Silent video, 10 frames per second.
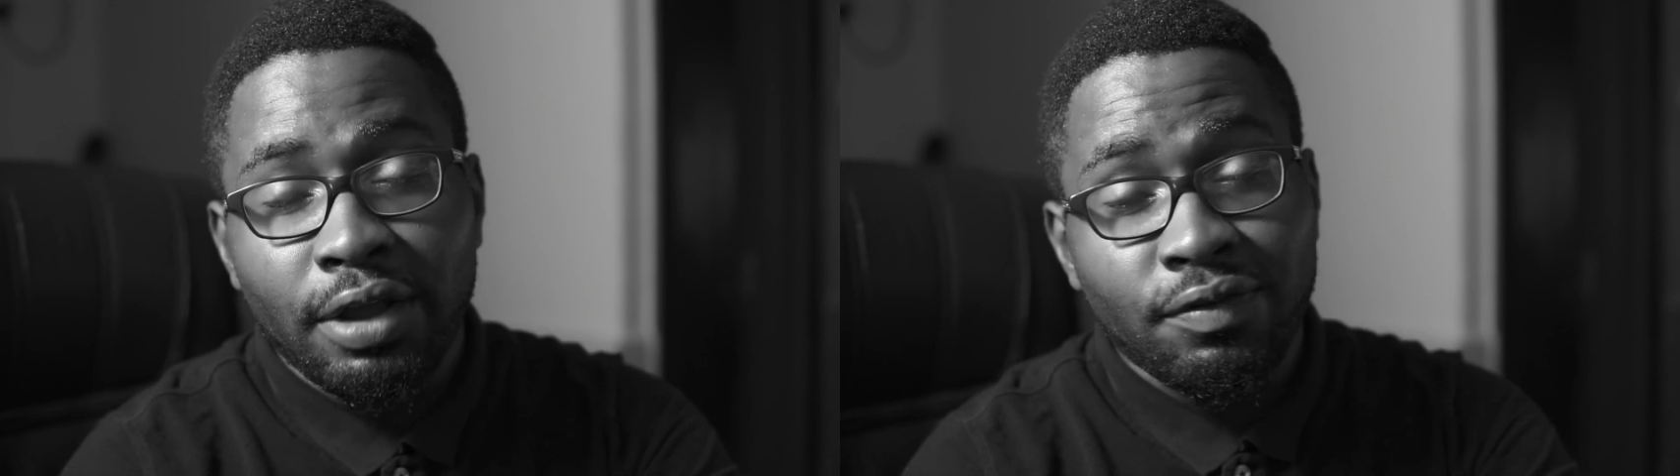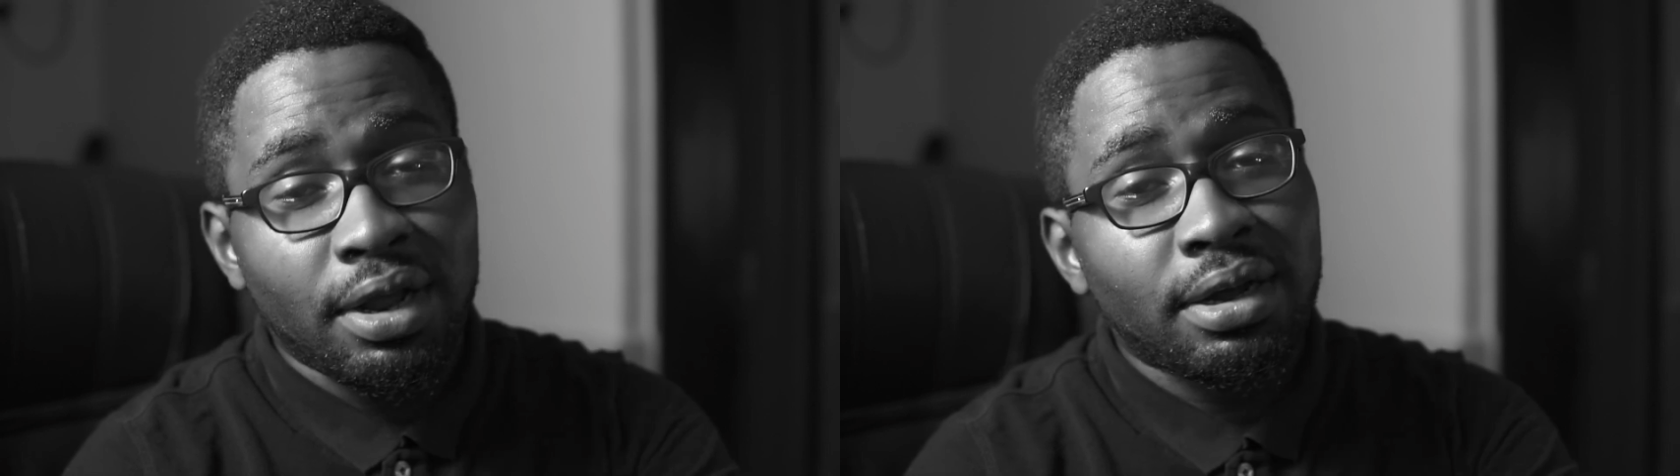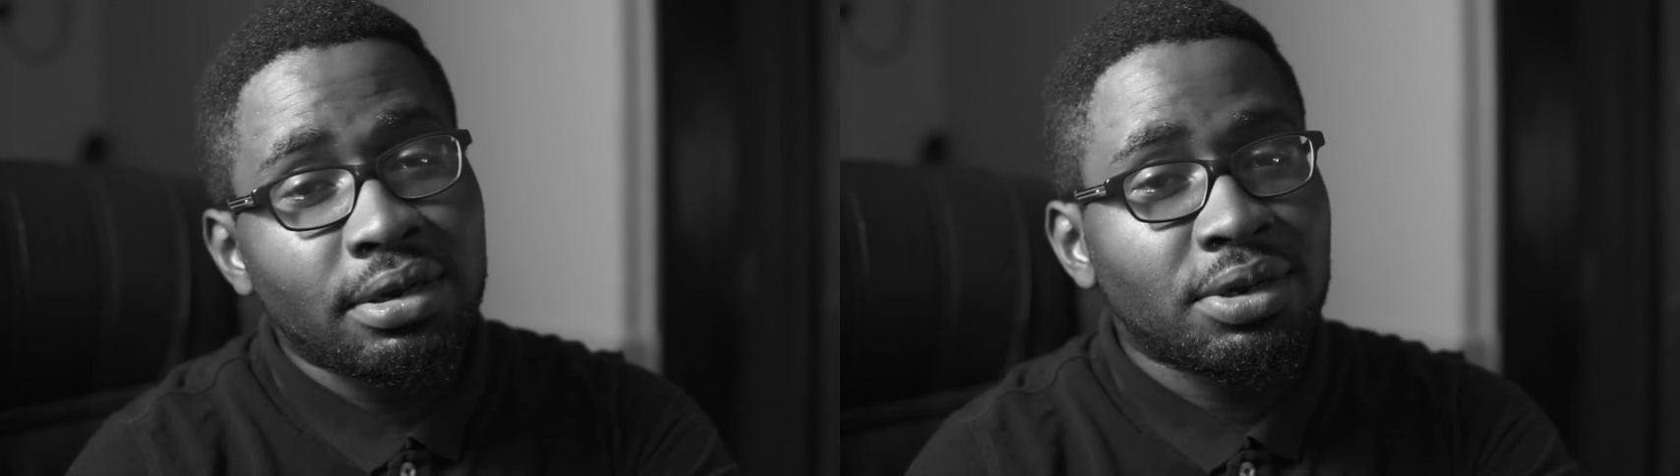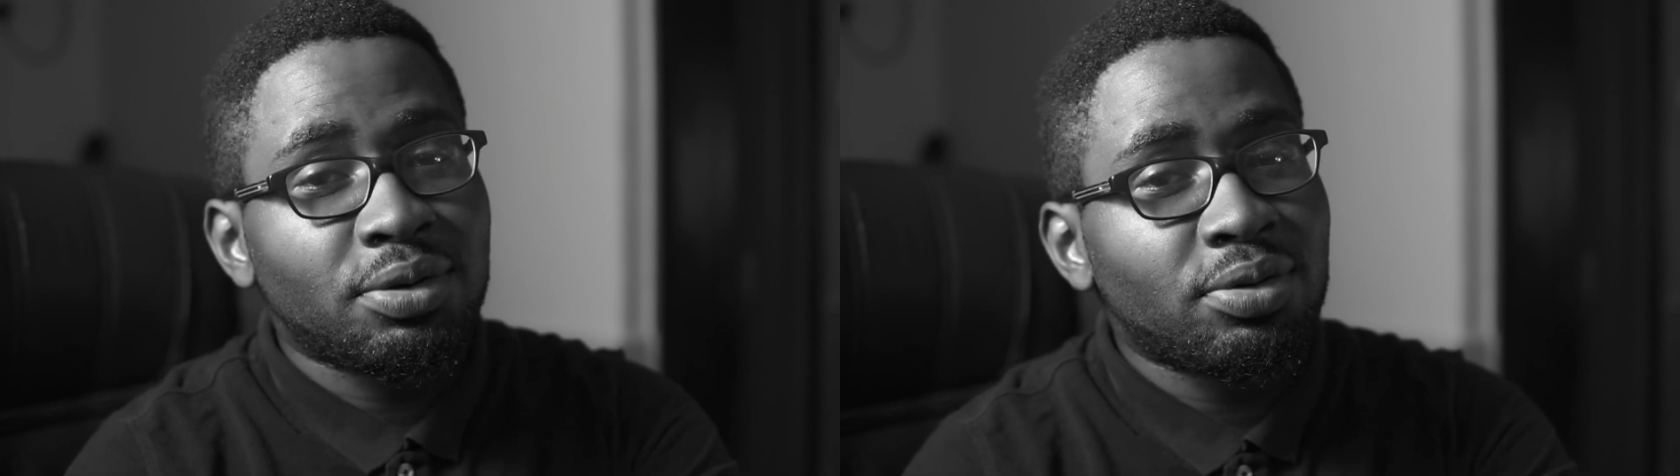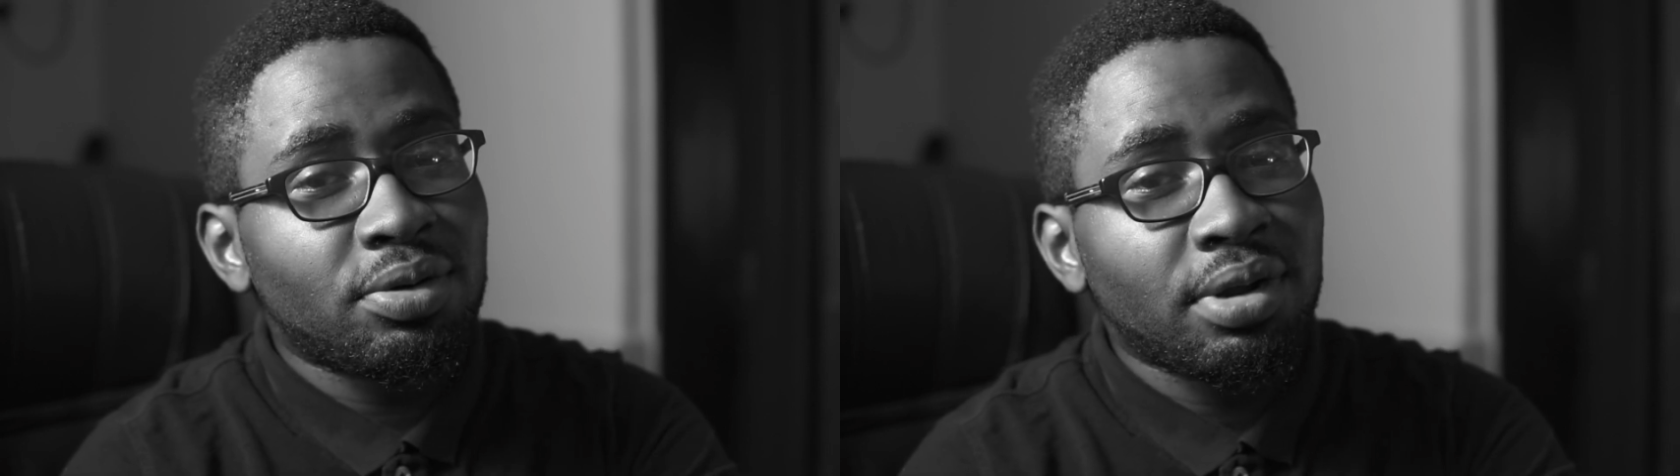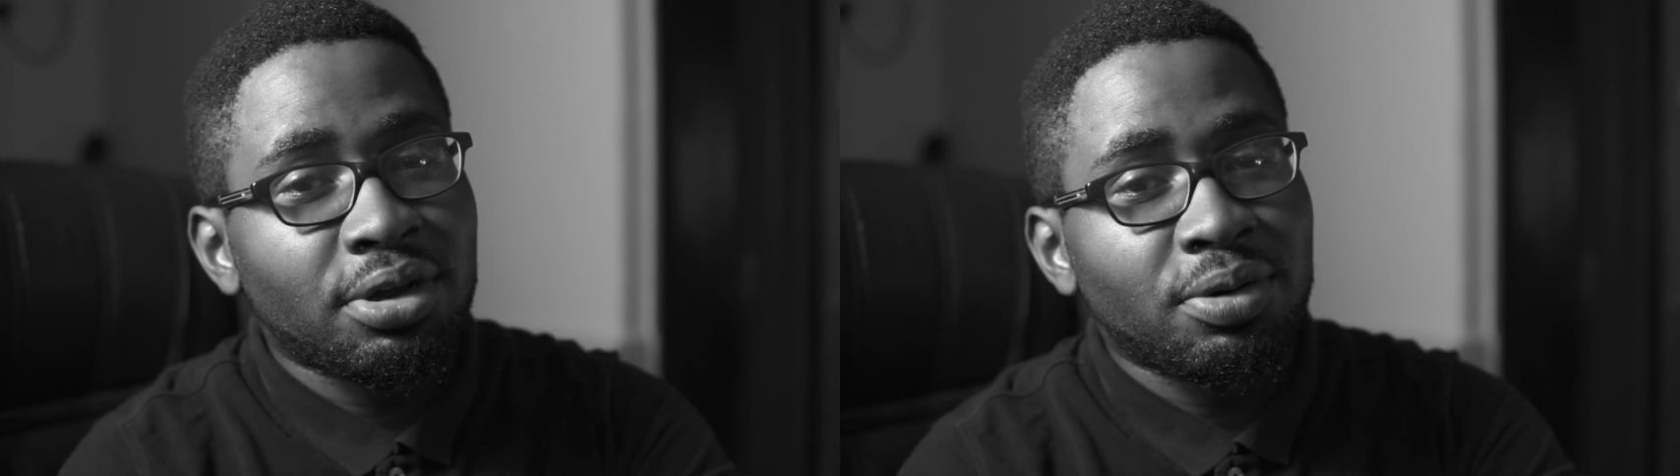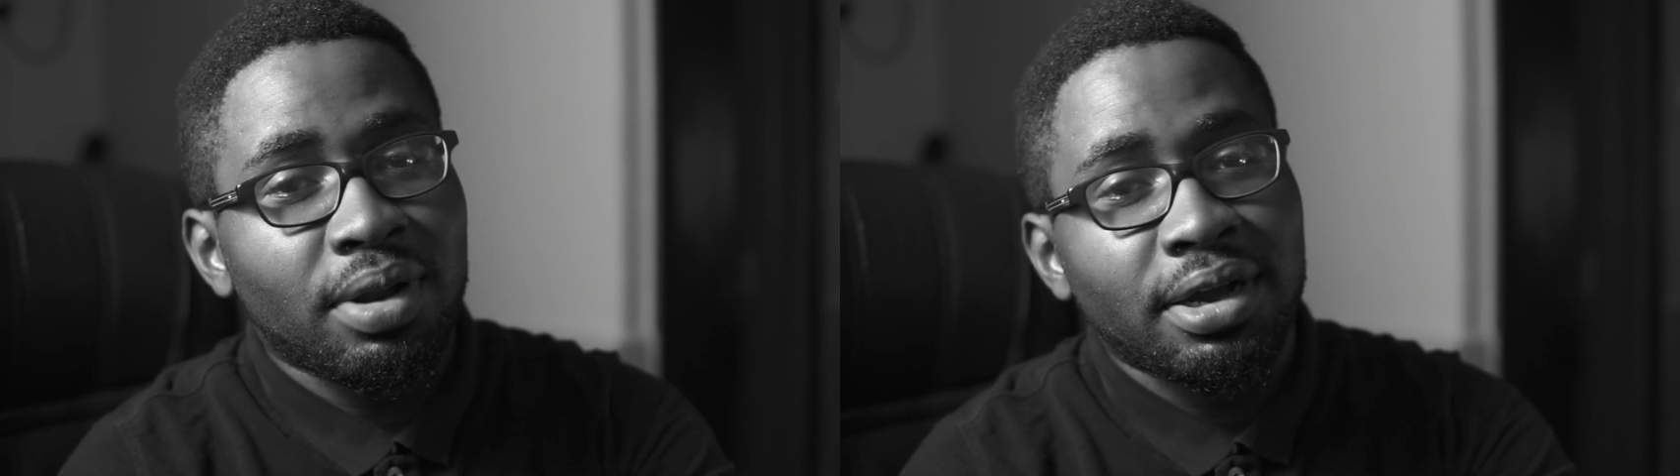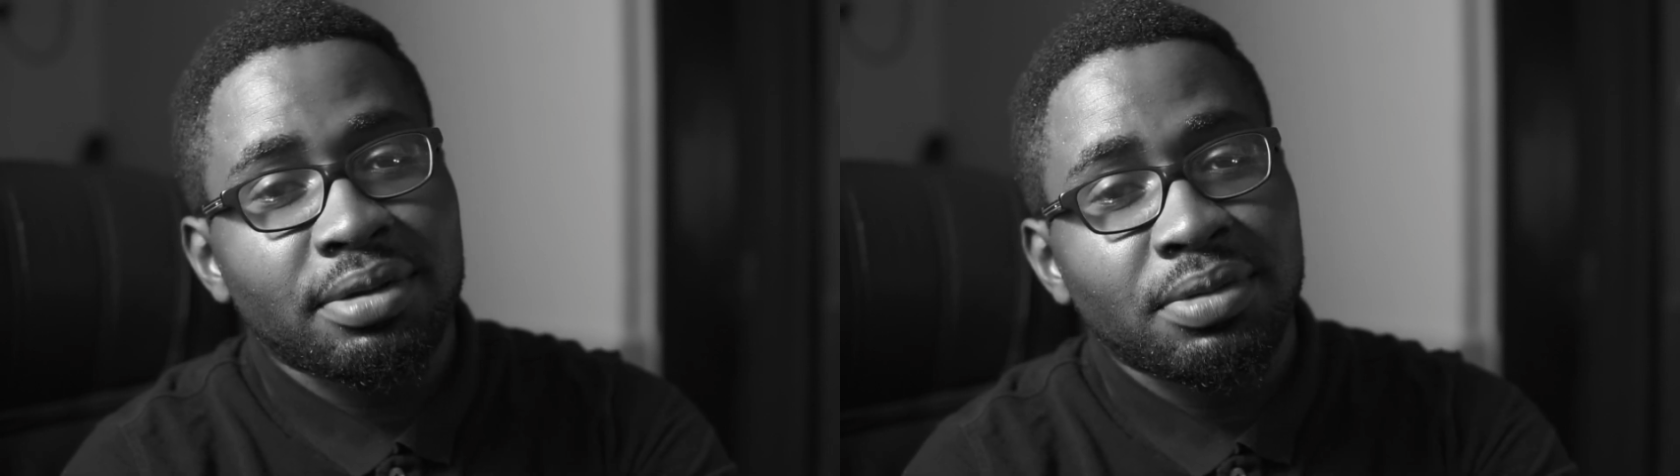If you like this tutorial and you would
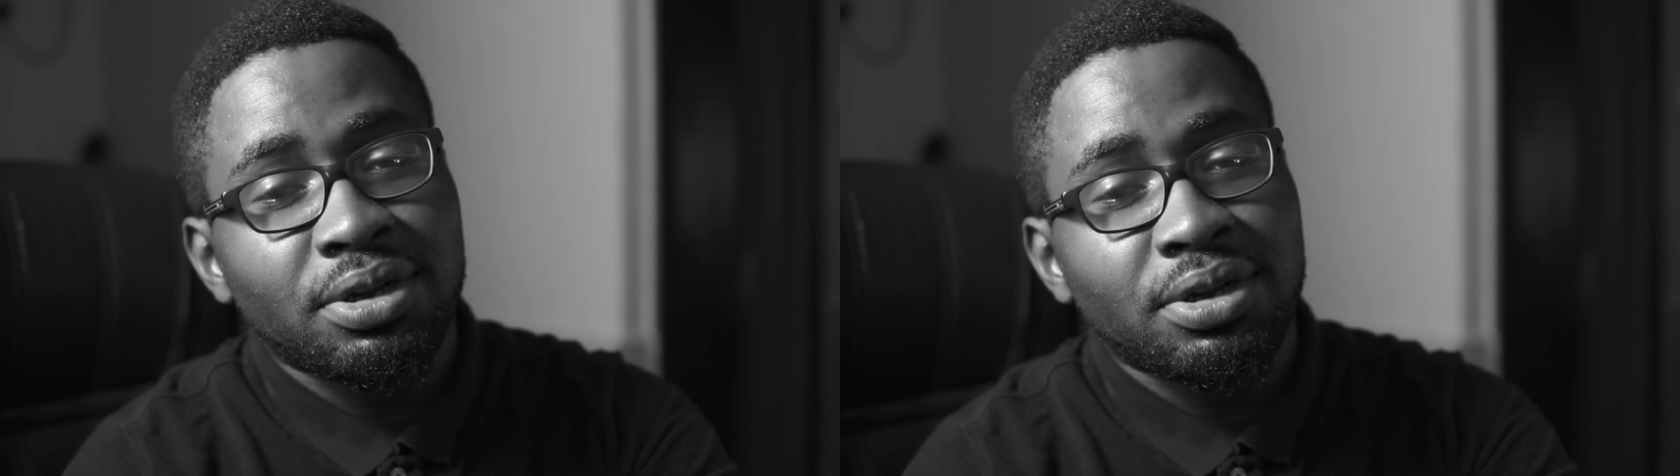like me